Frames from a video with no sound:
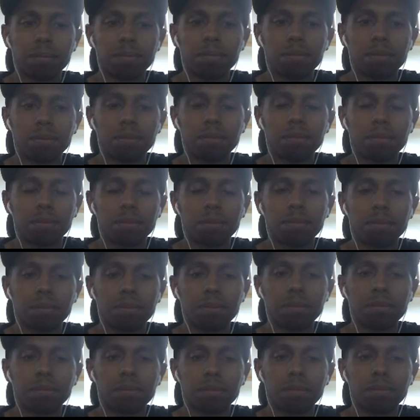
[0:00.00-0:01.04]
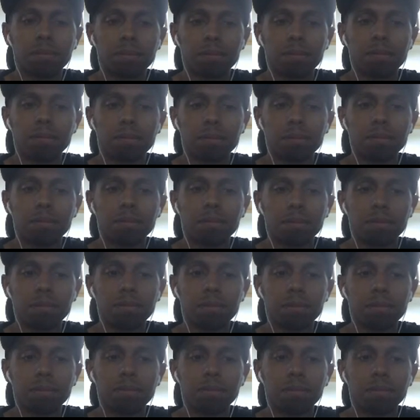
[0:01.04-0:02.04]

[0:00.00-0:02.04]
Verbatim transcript: when it comes to health and whatever.